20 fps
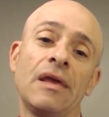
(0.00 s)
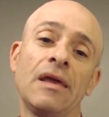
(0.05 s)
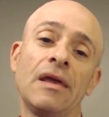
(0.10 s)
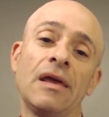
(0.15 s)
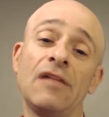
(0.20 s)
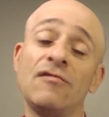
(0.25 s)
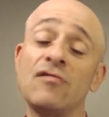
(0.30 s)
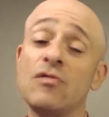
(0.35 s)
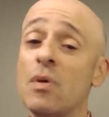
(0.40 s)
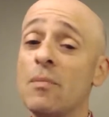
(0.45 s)

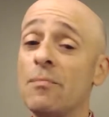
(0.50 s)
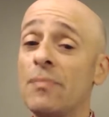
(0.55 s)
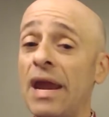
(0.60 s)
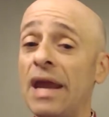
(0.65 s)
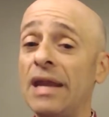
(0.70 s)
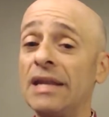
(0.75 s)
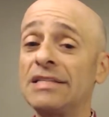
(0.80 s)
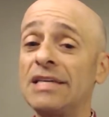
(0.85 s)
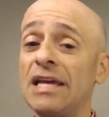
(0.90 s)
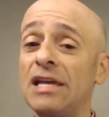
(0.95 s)
If you've been paying
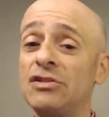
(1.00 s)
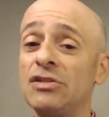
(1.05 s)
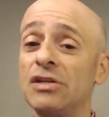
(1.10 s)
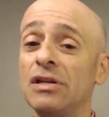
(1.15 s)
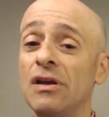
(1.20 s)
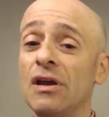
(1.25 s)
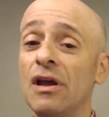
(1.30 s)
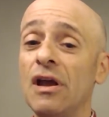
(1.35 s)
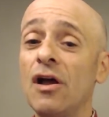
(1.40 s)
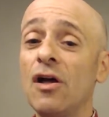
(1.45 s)

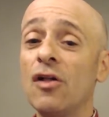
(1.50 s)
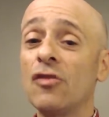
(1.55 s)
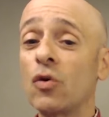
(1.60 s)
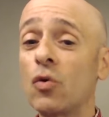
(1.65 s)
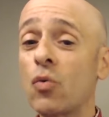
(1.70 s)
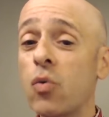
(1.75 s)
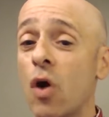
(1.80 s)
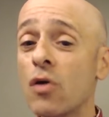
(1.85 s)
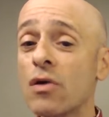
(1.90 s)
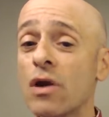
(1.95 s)
attention, the
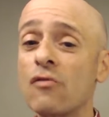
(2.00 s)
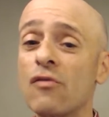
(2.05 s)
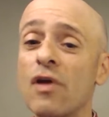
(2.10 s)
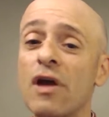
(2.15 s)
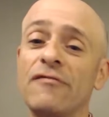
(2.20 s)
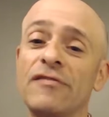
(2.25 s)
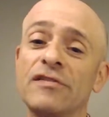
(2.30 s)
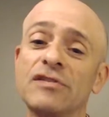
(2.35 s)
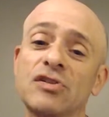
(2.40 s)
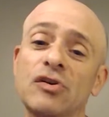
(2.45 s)
quote I
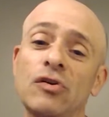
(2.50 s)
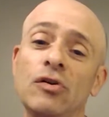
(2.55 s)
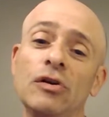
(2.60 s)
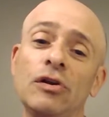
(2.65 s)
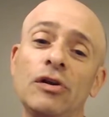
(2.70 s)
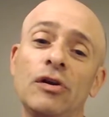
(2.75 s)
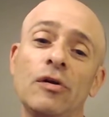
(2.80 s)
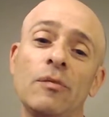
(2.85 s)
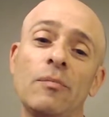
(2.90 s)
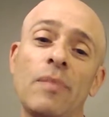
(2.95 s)
referenced
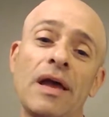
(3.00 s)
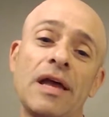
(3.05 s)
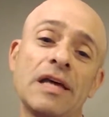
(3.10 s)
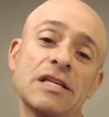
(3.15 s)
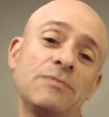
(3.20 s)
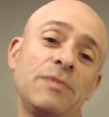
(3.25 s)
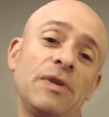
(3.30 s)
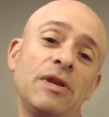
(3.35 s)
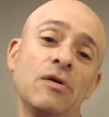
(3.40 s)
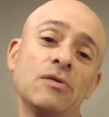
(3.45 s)
earlier by
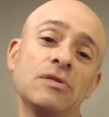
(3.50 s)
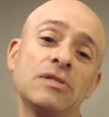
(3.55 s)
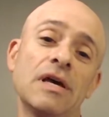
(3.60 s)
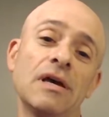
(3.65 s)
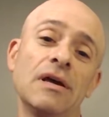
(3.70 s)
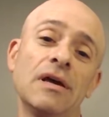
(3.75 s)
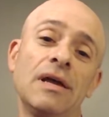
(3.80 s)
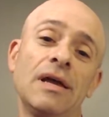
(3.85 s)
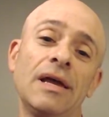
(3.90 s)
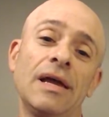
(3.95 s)

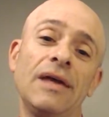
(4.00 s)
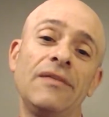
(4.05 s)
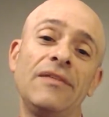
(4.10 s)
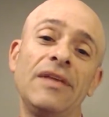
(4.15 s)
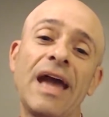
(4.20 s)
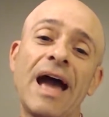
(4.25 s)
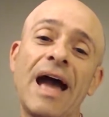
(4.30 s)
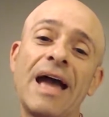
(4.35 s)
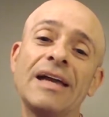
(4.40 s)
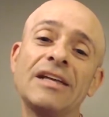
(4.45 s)
Espinosa and the
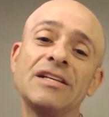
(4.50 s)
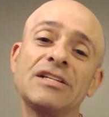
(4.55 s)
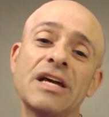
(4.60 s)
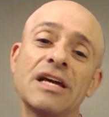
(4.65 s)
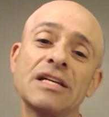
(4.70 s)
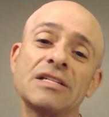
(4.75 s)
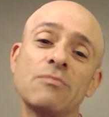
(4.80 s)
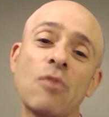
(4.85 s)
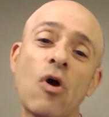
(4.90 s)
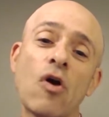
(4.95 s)

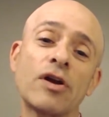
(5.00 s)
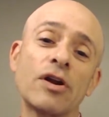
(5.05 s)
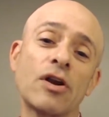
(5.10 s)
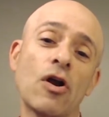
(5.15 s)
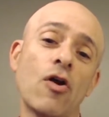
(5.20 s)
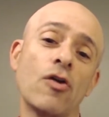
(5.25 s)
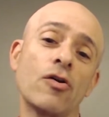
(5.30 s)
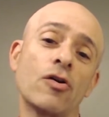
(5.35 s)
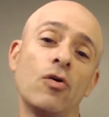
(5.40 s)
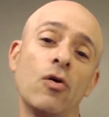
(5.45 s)
IHS Markit
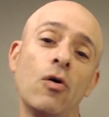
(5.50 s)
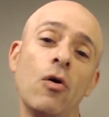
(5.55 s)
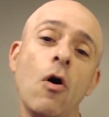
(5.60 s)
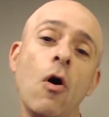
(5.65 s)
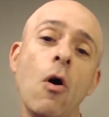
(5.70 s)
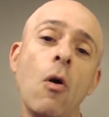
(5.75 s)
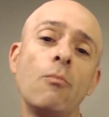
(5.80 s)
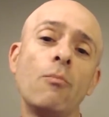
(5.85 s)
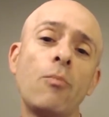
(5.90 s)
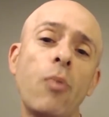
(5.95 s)
article
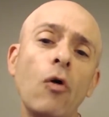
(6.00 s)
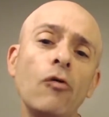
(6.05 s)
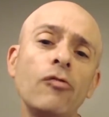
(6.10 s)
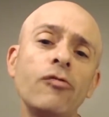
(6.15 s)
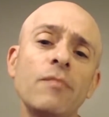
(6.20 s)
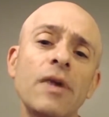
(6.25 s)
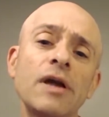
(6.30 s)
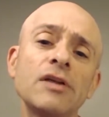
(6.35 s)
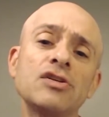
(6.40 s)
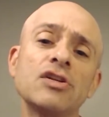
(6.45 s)
both
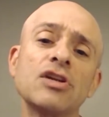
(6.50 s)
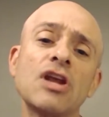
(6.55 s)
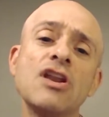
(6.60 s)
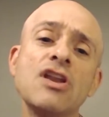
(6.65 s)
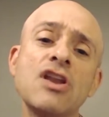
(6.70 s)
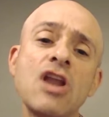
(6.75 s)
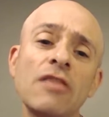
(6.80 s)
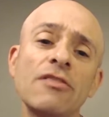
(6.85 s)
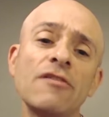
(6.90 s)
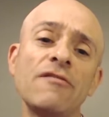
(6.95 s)
mention
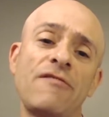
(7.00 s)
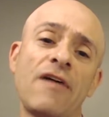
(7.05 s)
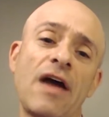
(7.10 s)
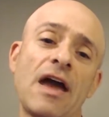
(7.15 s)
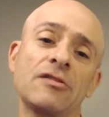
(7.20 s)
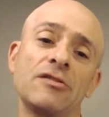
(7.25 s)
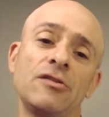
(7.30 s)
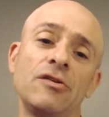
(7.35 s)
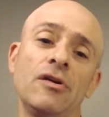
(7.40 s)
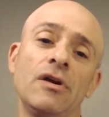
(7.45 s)
another
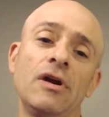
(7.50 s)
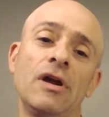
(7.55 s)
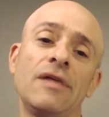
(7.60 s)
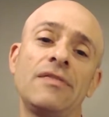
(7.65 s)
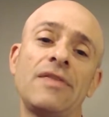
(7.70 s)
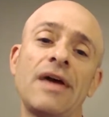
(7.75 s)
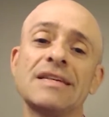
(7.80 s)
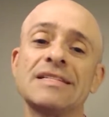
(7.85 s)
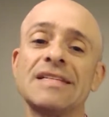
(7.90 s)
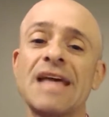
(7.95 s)
factor
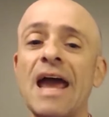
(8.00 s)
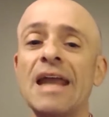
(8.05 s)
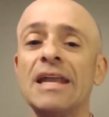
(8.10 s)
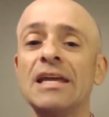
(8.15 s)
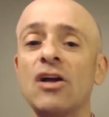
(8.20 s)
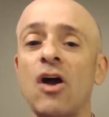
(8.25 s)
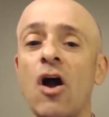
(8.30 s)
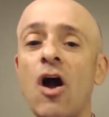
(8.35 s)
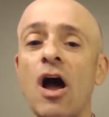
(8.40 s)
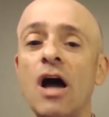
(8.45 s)
that is adding
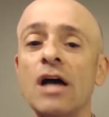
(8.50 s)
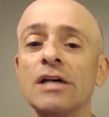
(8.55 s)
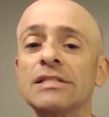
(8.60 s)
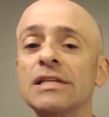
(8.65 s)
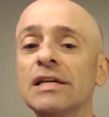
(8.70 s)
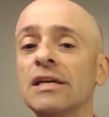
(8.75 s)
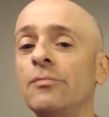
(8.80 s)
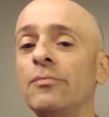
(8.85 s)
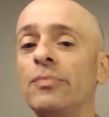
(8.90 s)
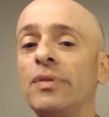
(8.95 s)
cost and
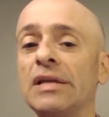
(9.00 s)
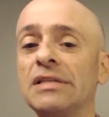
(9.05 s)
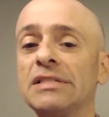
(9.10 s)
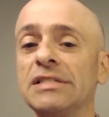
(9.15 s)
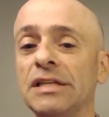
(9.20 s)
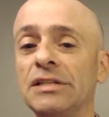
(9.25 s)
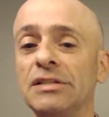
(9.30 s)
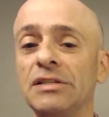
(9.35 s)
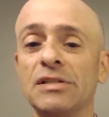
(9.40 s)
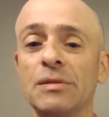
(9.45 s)

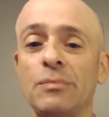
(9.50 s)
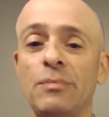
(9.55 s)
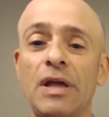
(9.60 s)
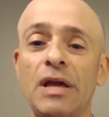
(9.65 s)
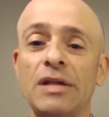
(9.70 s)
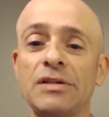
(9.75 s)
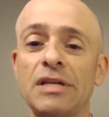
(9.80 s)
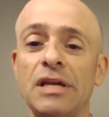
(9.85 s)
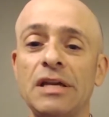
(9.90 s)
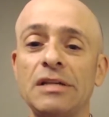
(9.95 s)
complexity to supply
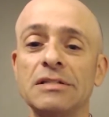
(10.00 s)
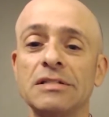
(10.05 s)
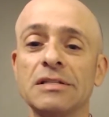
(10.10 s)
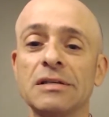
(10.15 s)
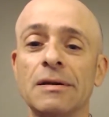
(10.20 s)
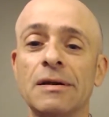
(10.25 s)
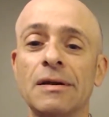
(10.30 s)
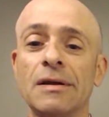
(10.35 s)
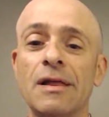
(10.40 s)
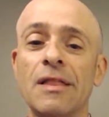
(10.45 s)
chains.
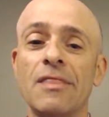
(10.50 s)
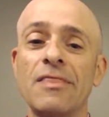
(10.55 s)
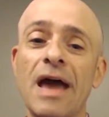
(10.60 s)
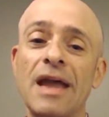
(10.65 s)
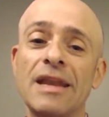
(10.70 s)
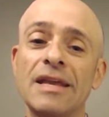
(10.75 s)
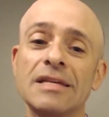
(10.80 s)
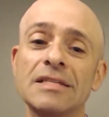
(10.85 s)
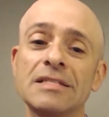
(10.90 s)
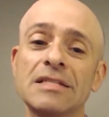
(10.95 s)
That
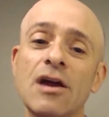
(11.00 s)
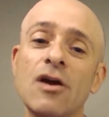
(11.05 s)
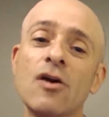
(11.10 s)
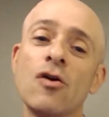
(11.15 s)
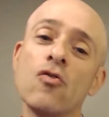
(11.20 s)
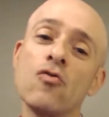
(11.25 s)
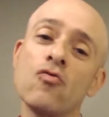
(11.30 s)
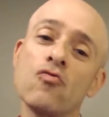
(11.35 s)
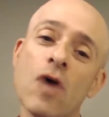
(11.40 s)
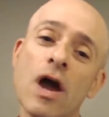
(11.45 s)
is,
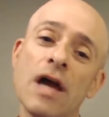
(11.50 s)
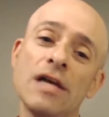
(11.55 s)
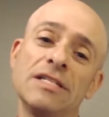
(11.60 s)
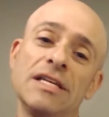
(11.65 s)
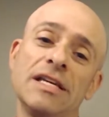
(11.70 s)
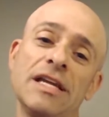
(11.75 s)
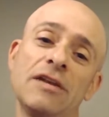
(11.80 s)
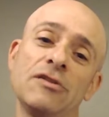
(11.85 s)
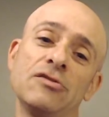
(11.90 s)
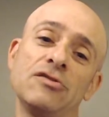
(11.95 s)

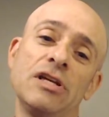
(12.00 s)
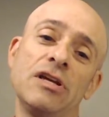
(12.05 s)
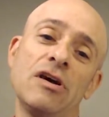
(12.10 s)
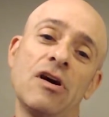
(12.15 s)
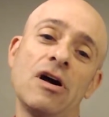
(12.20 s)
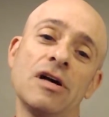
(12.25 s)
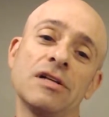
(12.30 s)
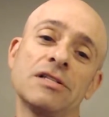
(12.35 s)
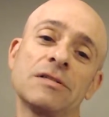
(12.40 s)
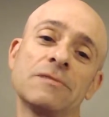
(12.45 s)
rising energy
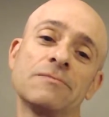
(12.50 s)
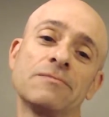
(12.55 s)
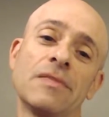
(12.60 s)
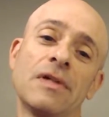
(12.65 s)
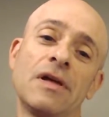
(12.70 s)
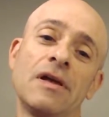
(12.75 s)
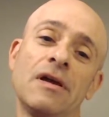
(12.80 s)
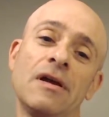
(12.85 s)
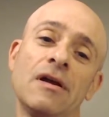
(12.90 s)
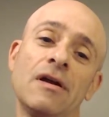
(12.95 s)
costs.
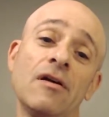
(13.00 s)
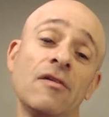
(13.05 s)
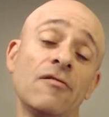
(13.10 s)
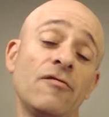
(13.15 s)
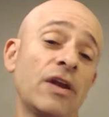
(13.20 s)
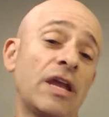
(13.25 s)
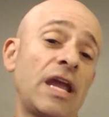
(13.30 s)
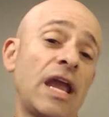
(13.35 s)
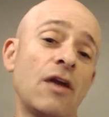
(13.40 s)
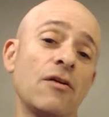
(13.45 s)
For
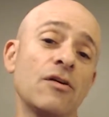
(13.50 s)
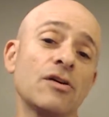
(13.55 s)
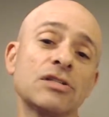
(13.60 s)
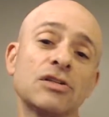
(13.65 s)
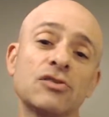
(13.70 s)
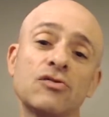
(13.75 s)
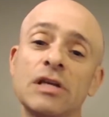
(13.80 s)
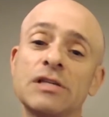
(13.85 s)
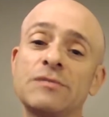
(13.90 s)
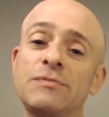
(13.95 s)
carriers and
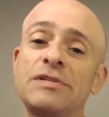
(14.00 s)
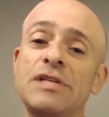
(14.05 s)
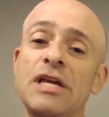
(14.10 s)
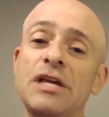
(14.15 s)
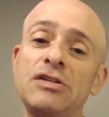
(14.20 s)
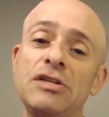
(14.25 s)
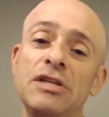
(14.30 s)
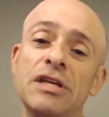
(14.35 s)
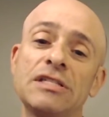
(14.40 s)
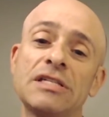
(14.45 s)

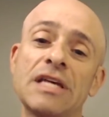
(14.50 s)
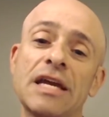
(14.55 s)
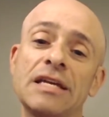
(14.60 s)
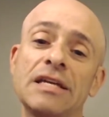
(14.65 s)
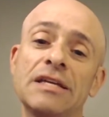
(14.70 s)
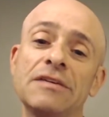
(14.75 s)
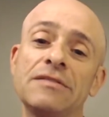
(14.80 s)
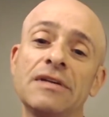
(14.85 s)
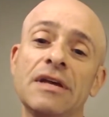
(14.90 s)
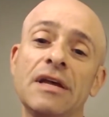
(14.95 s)
transportation
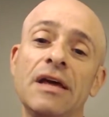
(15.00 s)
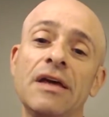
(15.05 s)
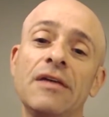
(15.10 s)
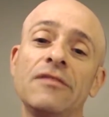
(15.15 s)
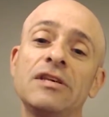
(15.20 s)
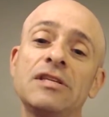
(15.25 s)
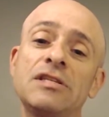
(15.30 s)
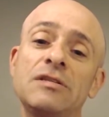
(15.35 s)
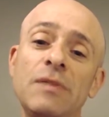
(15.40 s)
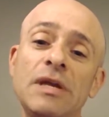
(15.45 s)
executives,
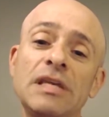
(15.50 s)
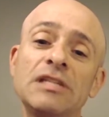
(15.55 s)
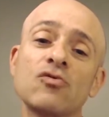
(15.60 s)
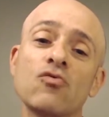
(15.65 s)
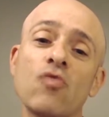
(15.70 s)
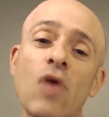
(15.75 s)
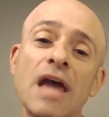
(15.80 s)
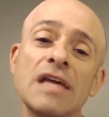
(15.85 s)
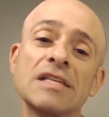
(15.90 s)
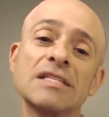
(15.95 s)
this means
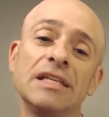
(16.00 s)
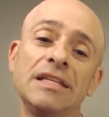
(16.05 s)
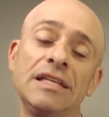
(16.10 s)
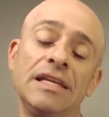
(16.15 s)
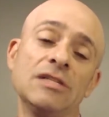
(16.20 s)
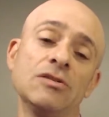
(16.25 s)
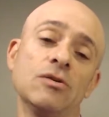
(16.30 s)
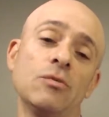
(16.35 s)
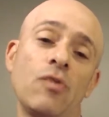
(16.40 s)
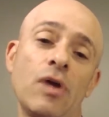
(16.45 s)
rising
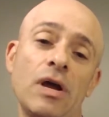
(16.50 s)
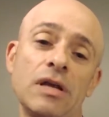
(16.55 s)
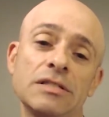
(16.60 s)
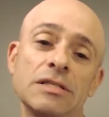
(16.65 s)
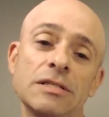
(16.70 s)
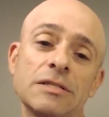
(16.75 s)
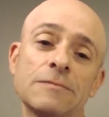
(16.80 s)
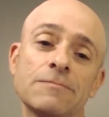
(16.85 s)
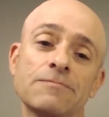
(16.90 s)
diesel prices.